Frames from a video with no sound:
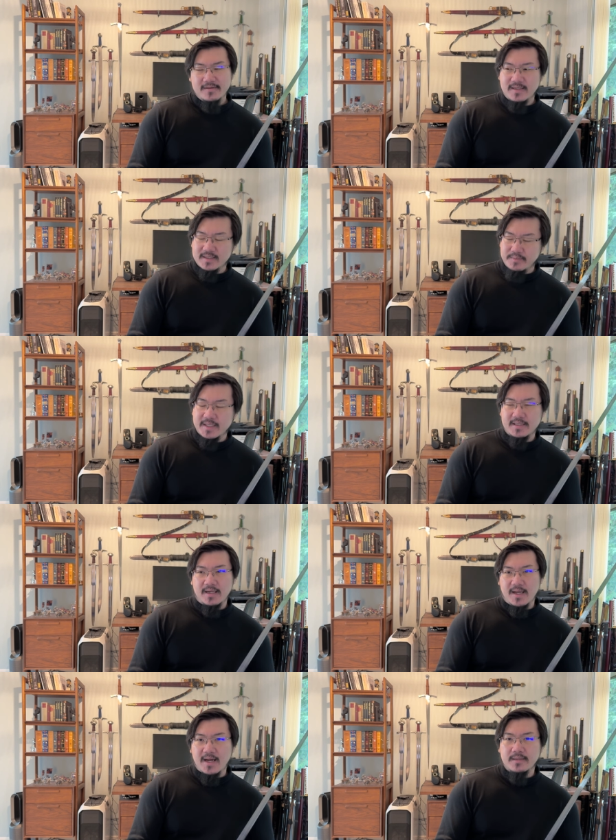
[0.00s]
dismissed
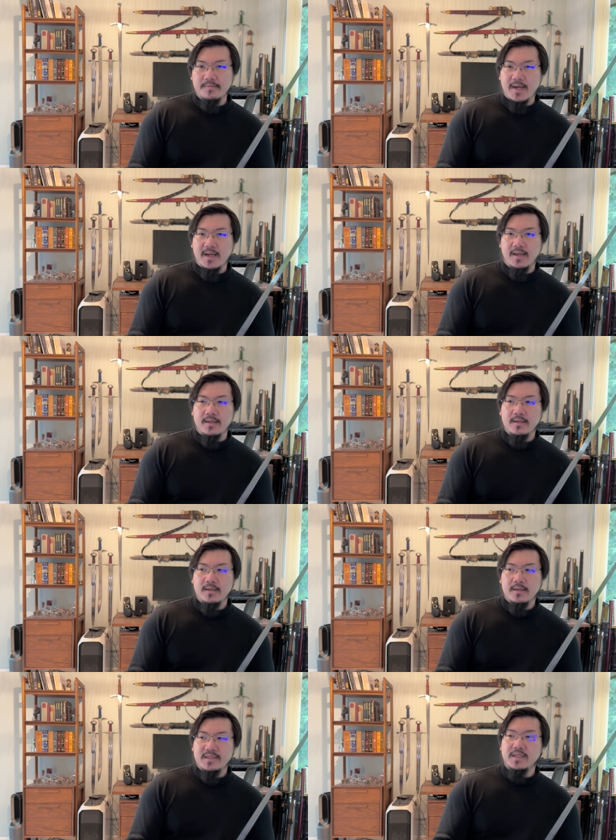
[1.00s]
a lot by
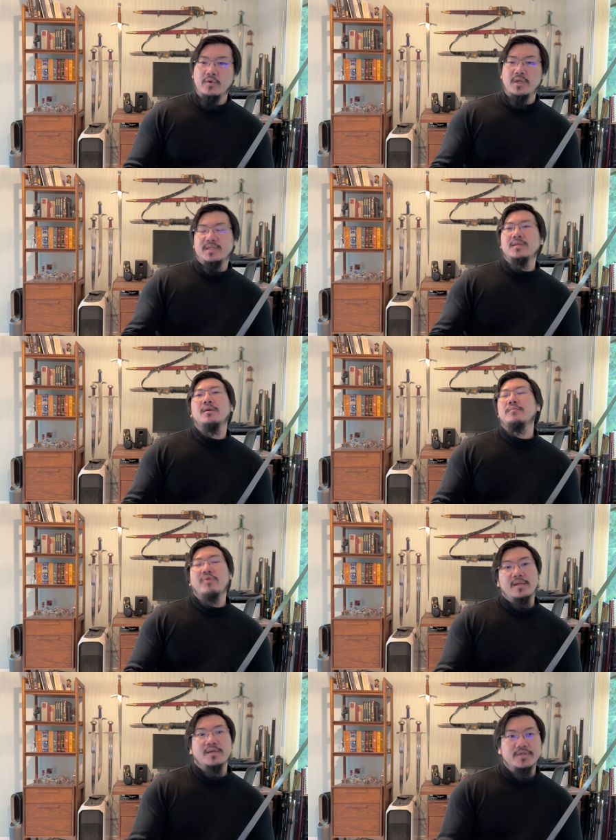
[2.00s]
serious
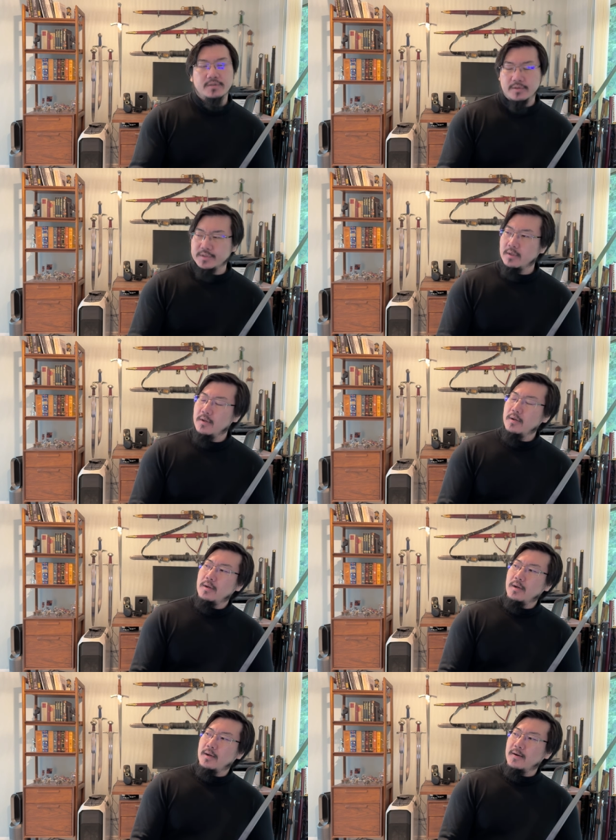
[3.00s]
practitioners.
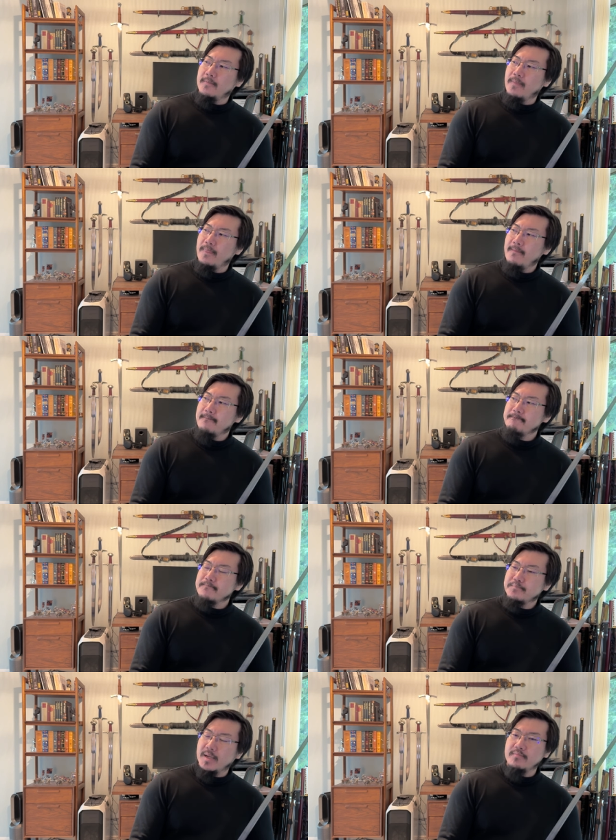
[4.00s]
Um,
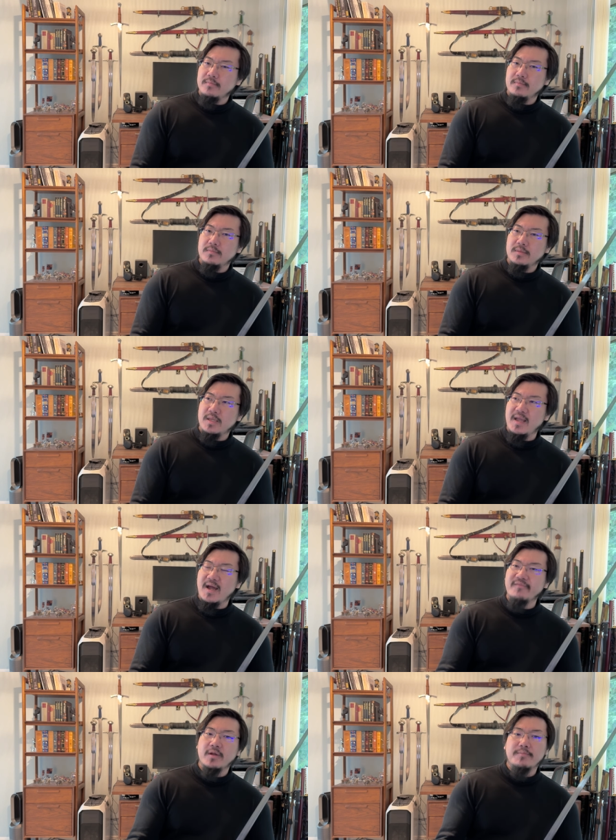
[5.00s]
but they
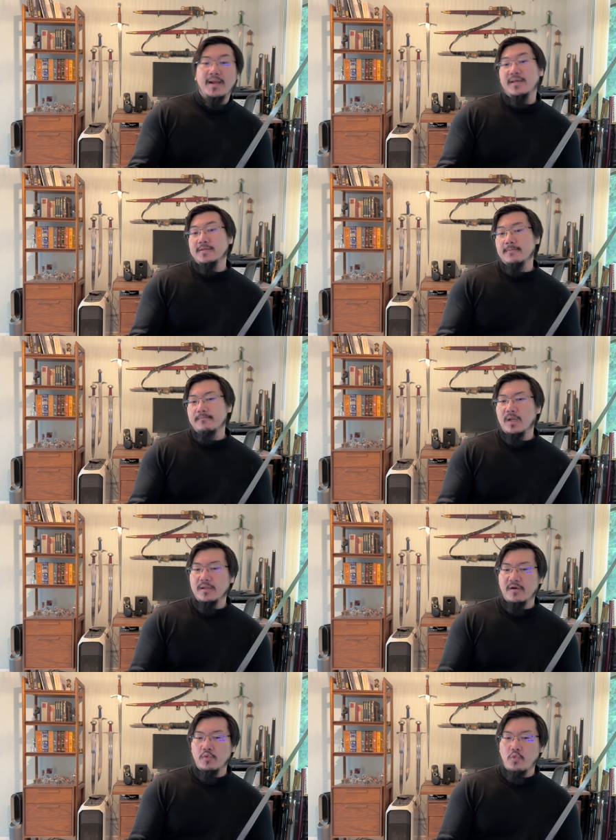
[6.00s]
have their place.
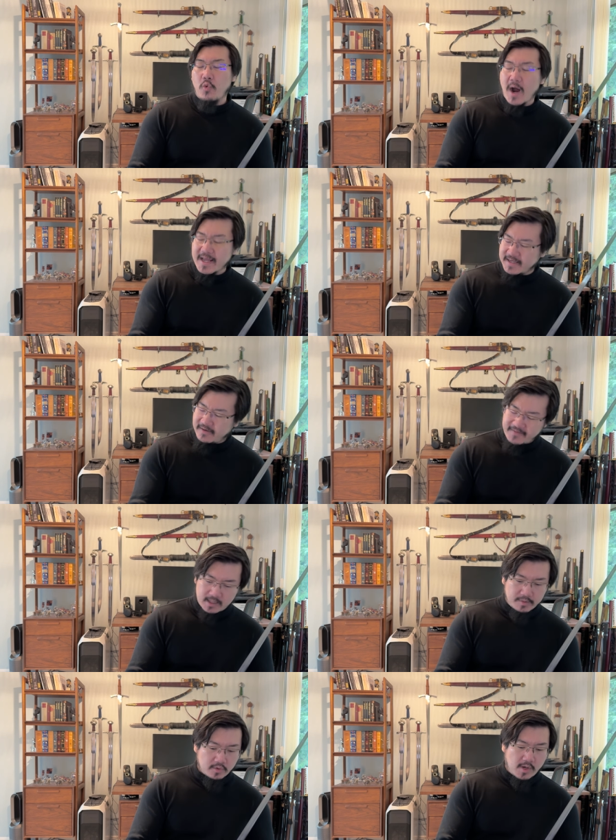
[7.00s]
They're widely
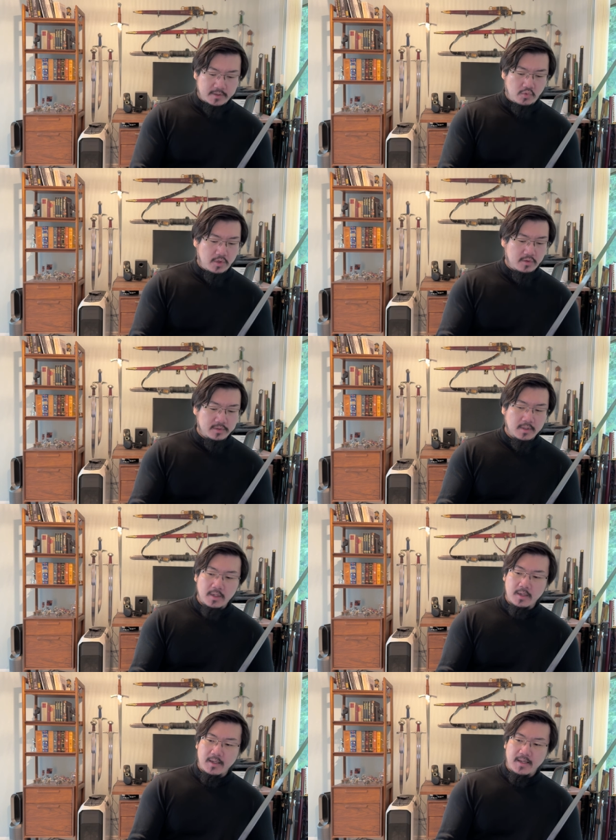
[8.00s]
available around the world.
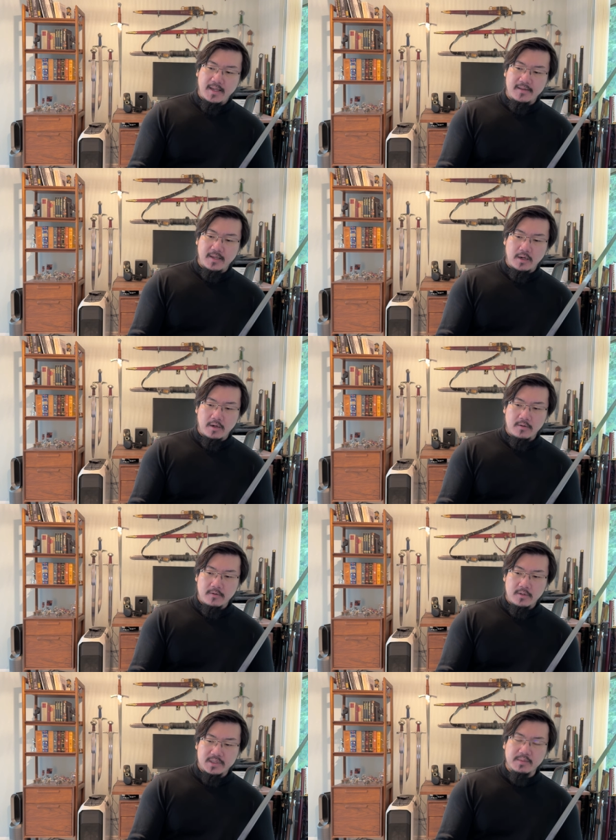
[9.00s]
And they're
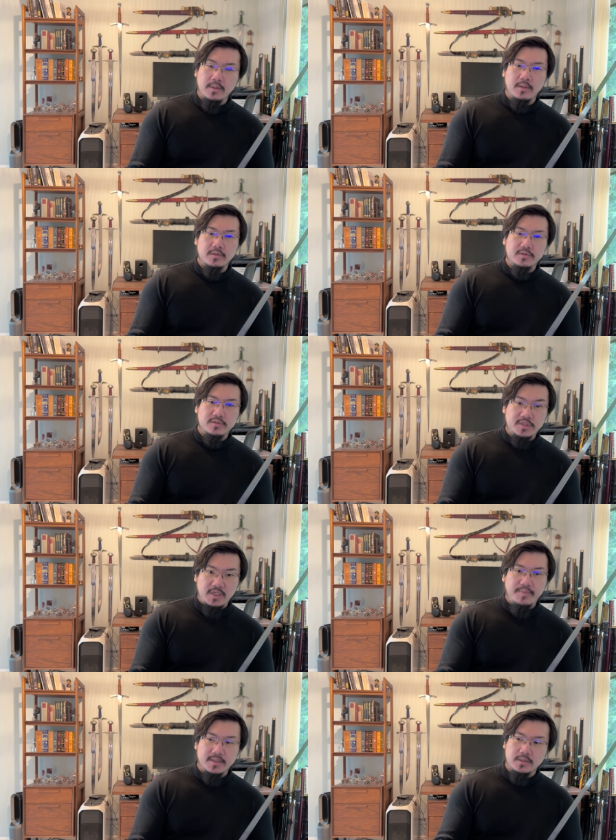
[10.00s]
some of the
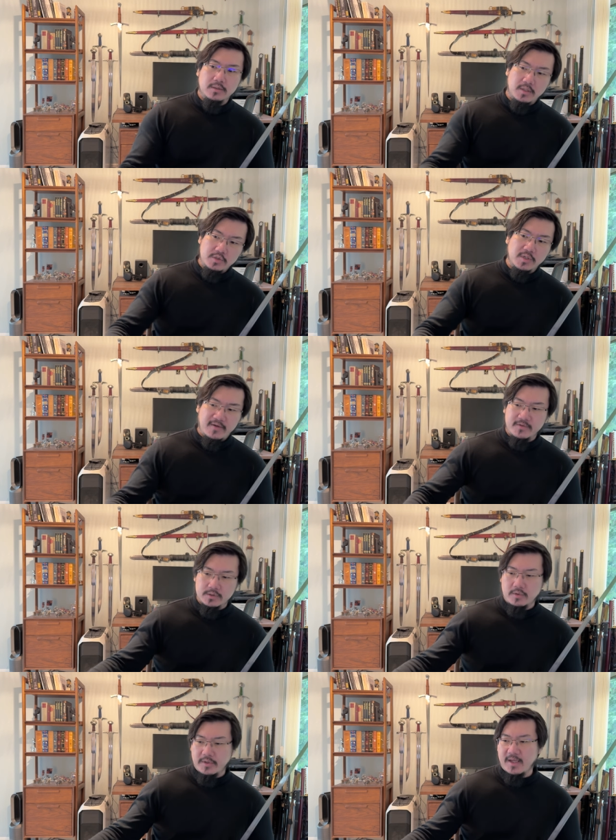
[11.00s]
cheapest entry-level
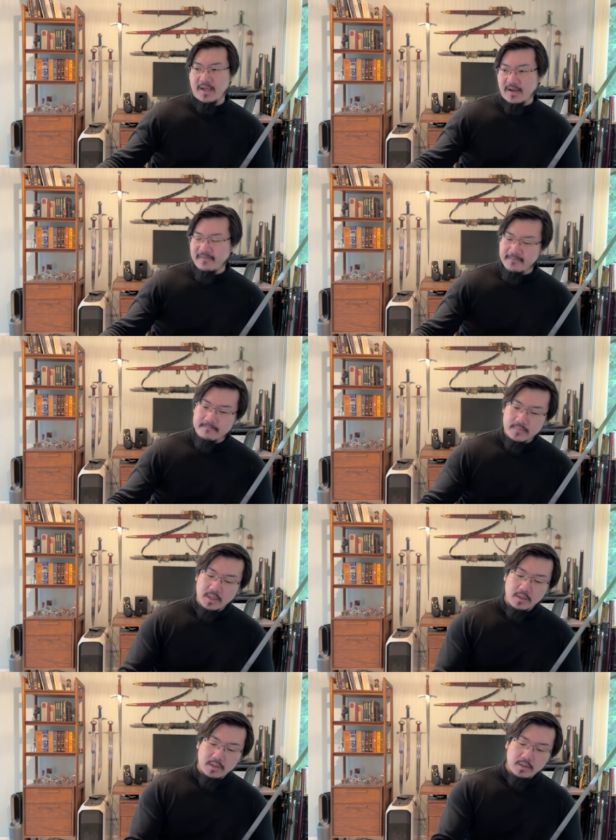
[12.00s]
sort you can have.
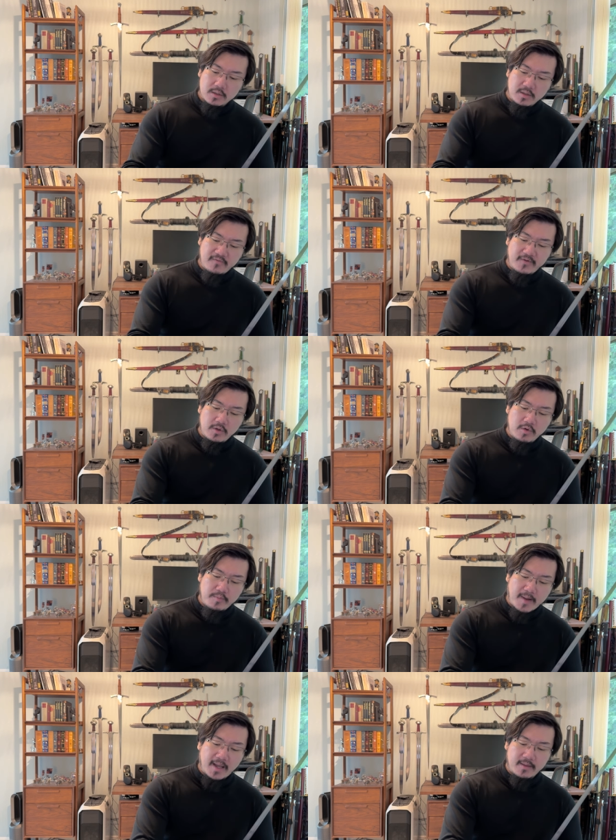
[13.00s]
If you
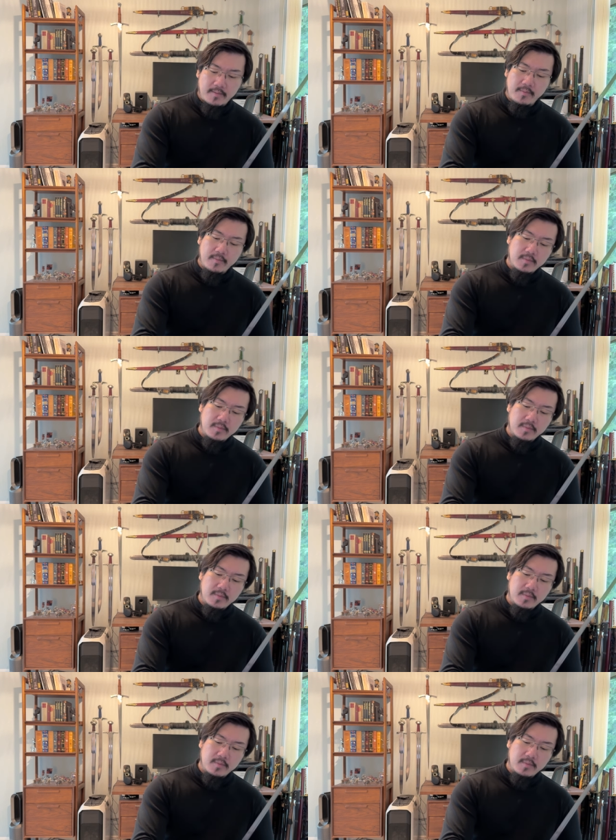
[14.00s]
buy them,